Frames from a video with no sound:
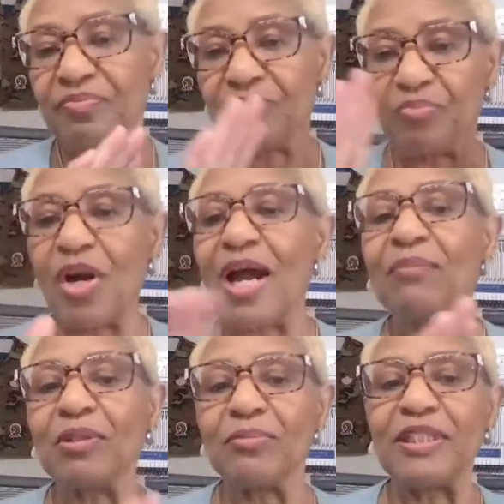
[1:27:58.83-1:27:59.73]

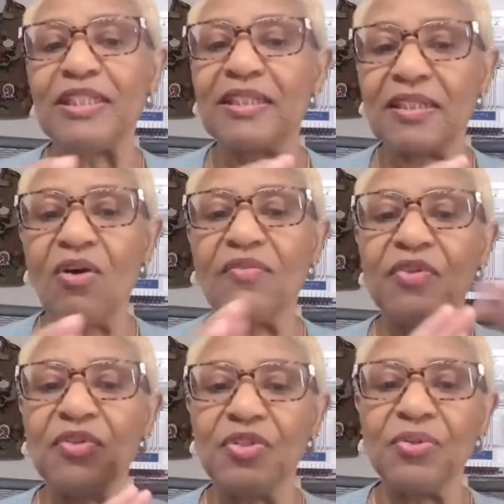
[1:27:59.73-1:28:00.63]
Probably so if
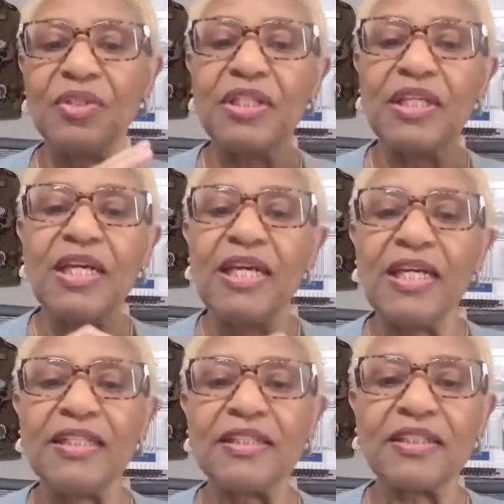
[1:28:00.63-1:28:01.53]
you do it
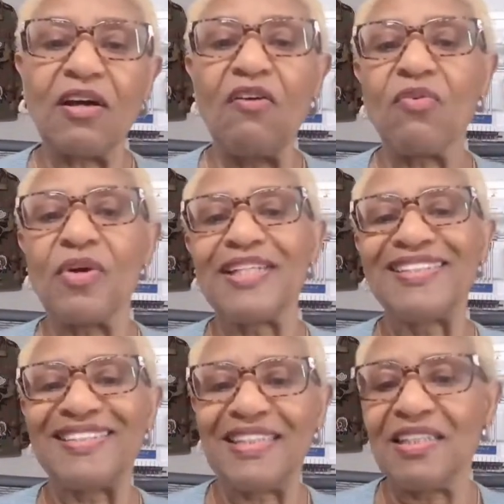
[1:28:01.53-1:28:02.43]
in the software and then
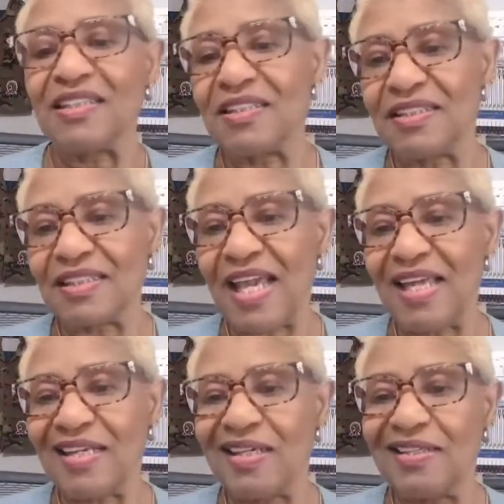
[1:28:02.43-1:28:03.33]
send it to the
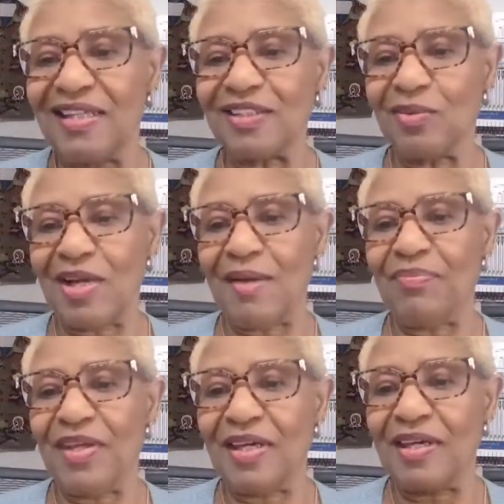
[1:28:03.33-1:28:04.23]
scanning cut. That's what I'm
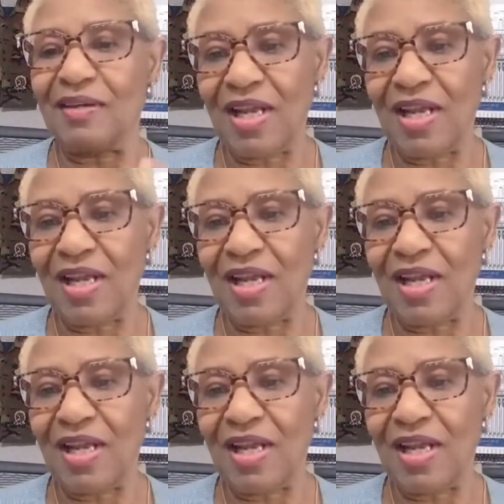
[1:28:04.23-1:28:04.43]
thinking, but